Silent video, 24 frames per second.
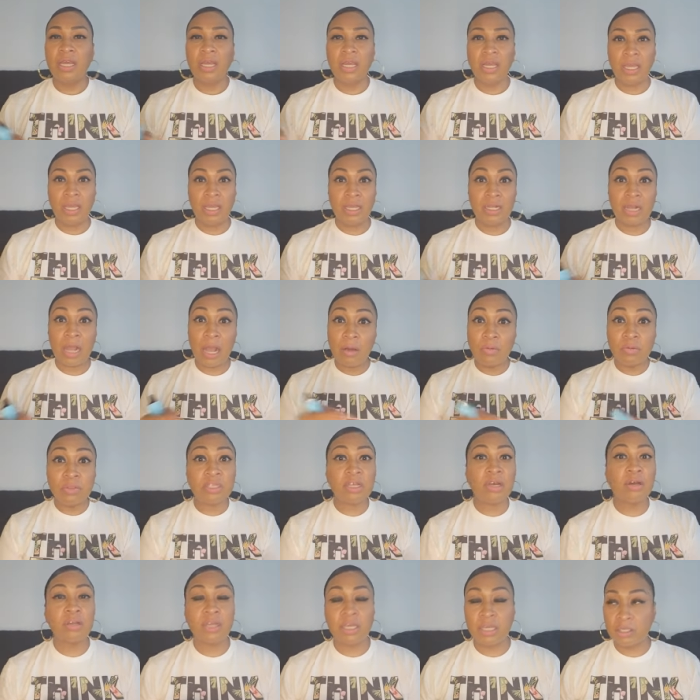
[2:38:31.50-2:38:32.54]
and I was
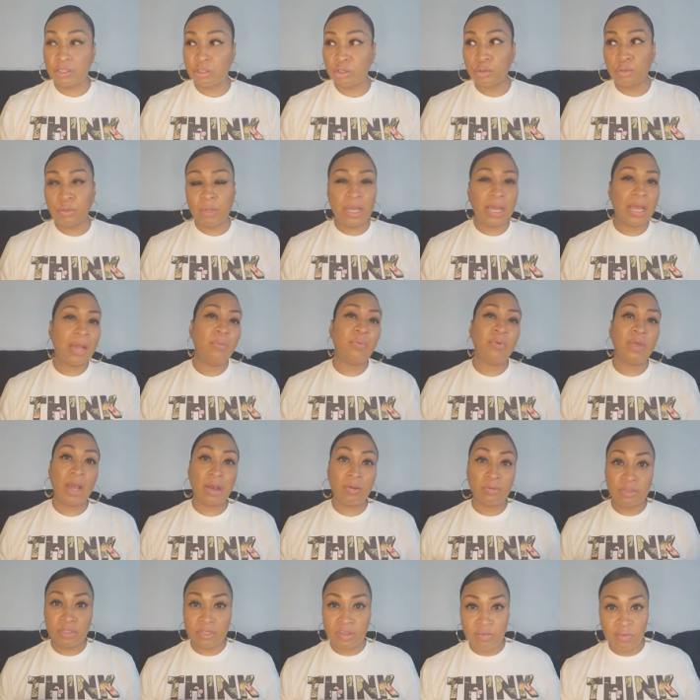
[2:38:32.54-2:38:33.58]
okay. So what happened? I
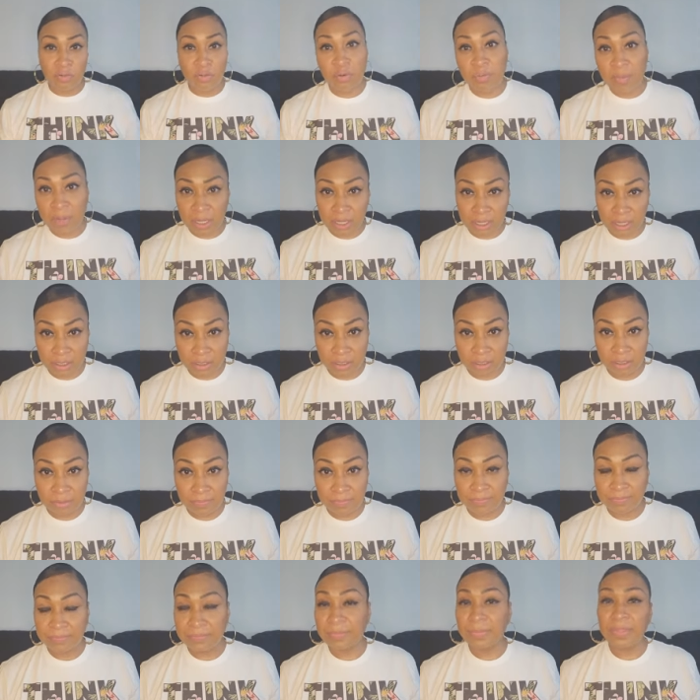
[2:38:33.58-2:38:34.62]
was living with my cousin,
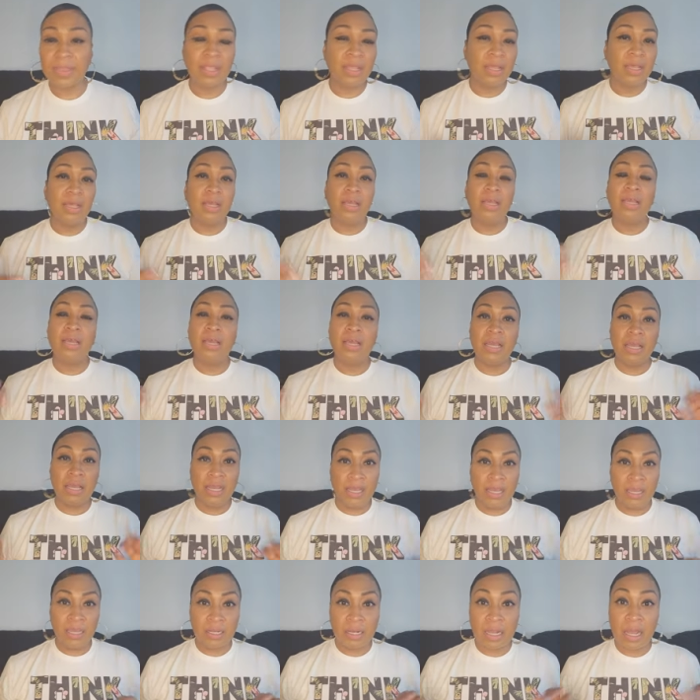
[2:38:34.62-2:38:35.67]

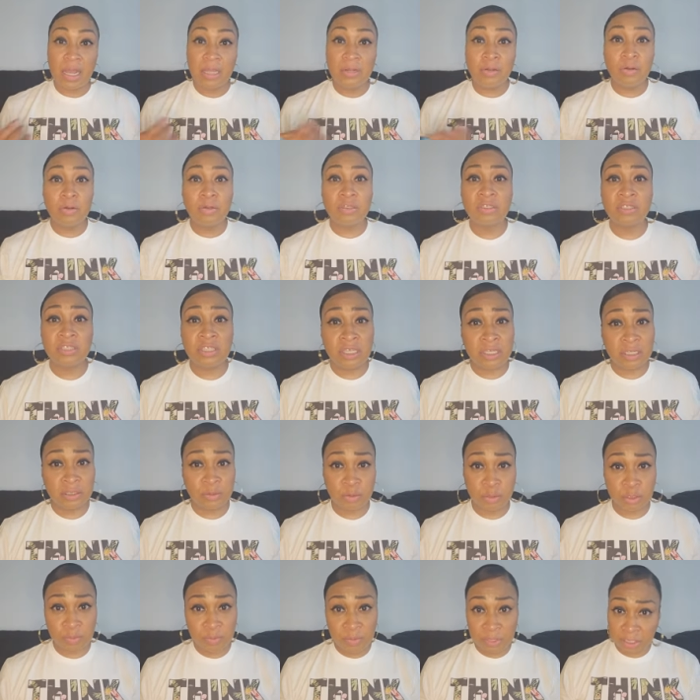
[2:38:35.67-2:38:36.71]
and I noticed things
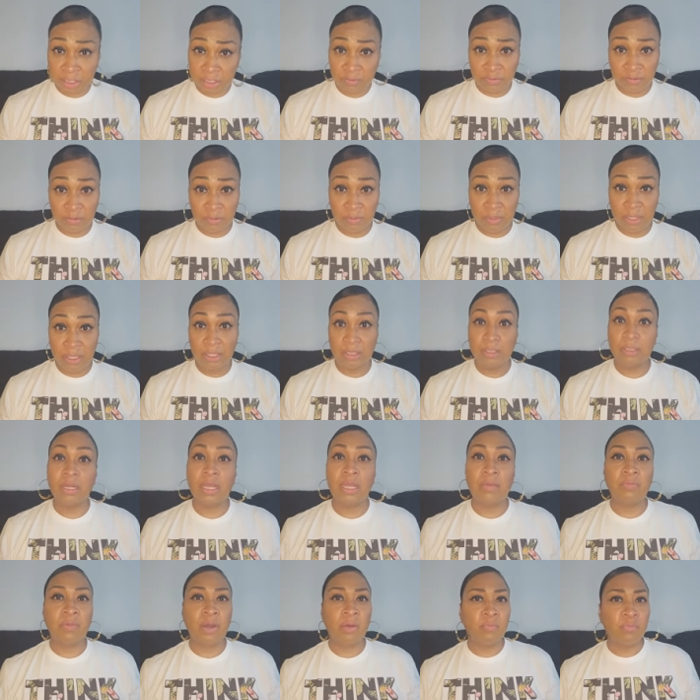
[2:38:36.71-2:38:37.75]
was missing from me,
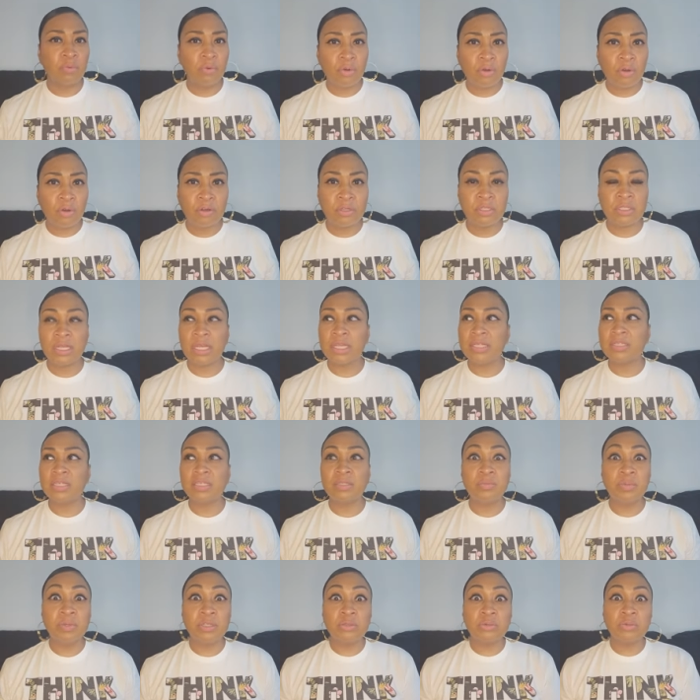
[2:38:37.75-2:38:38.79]
like my bras. And this
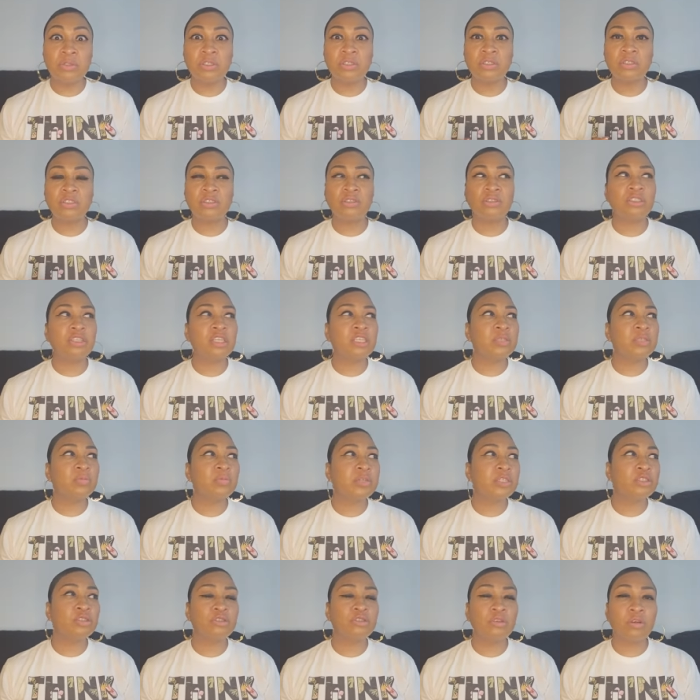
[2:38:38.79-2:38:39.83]
bitch was, this
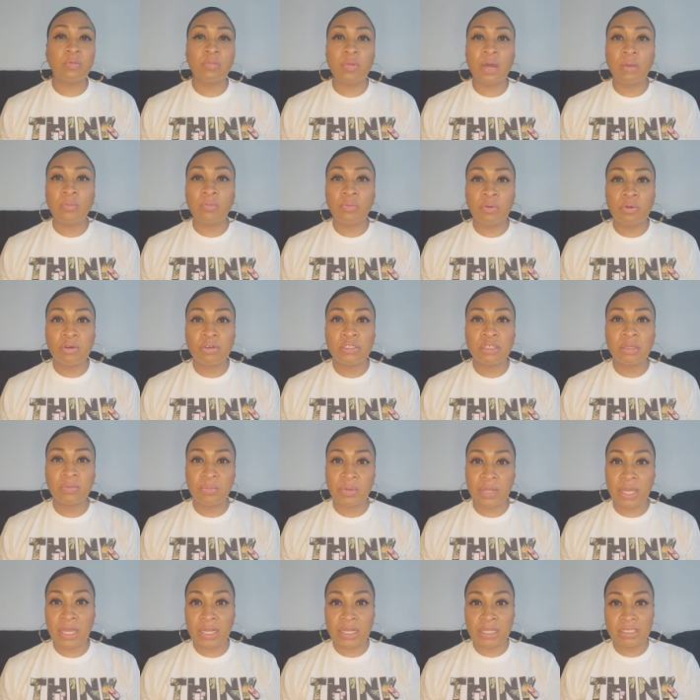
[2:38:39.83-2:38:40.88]
bitch stole my bras and
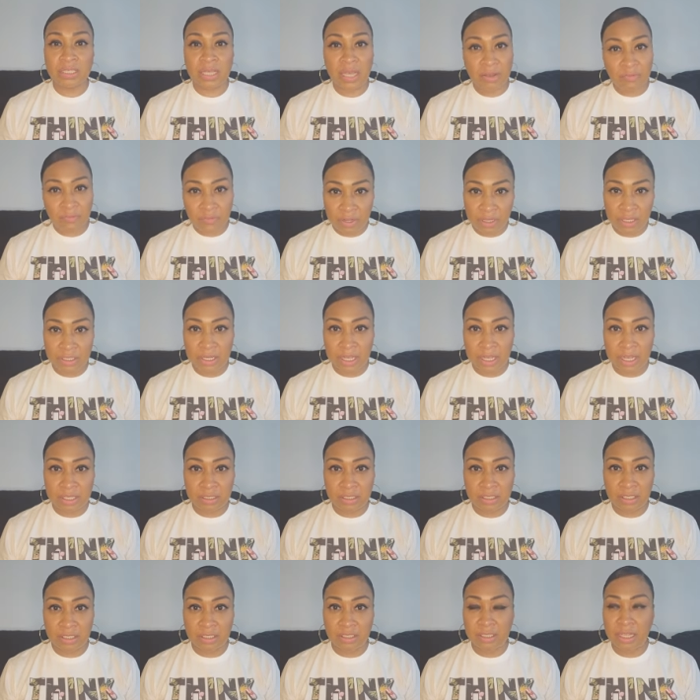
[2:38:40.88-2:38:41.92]
panties. How fucking
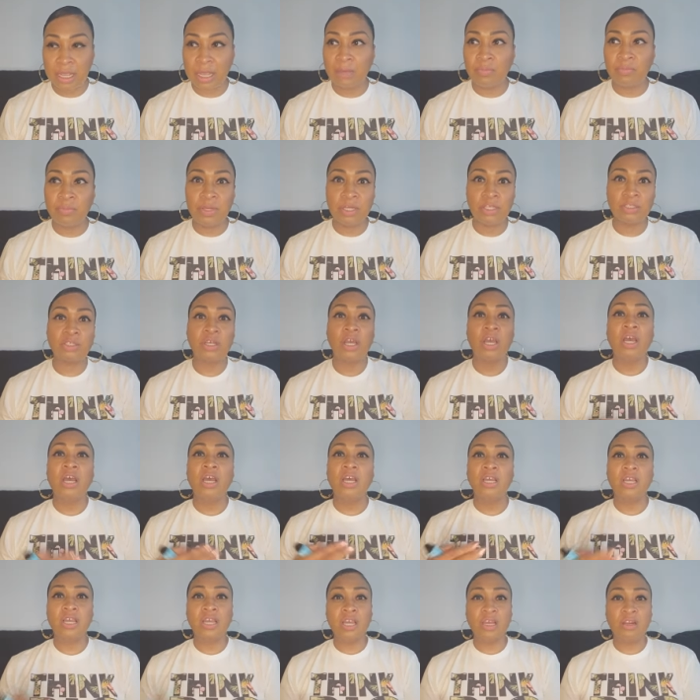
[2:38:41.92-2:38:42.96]
nasty is that, bitch?
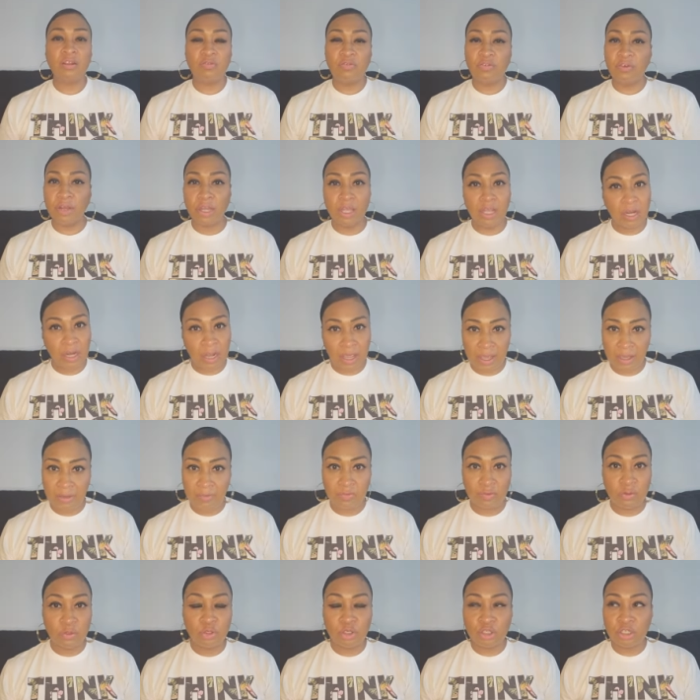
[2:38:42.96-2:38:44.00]
Get a fucking life.
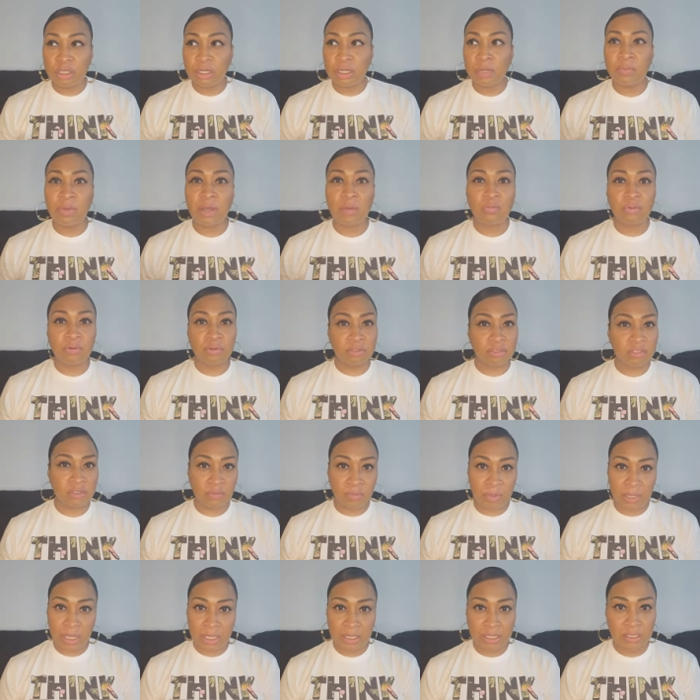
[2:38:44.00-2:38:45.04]
You stealing my bras and
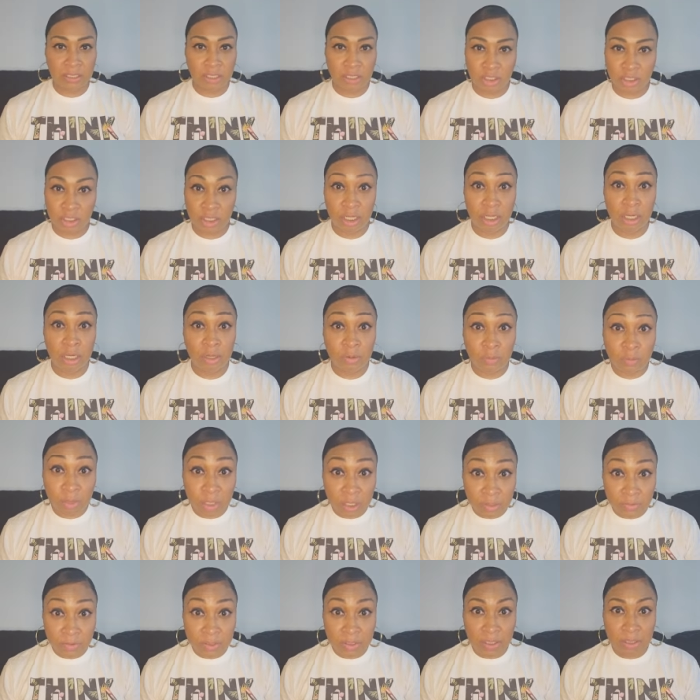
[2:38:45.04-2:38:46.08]
panties and shit and
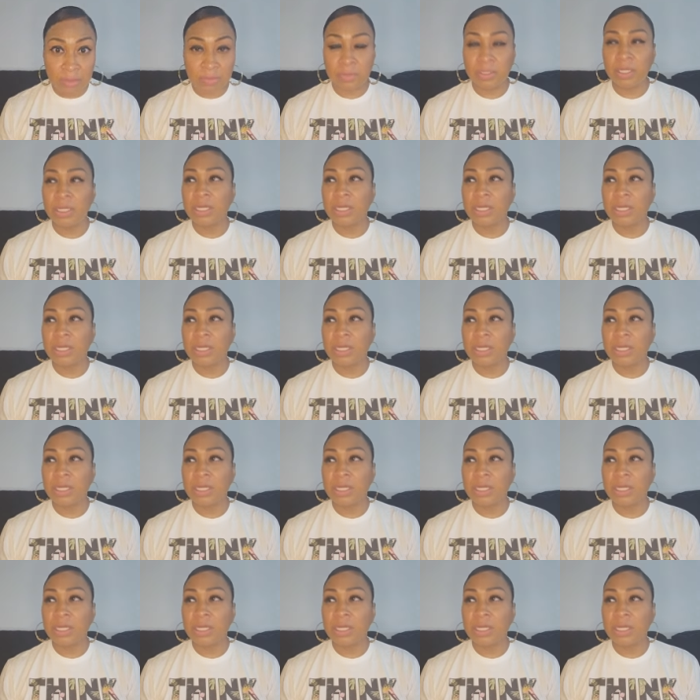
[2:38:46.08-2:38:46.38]
wearing them,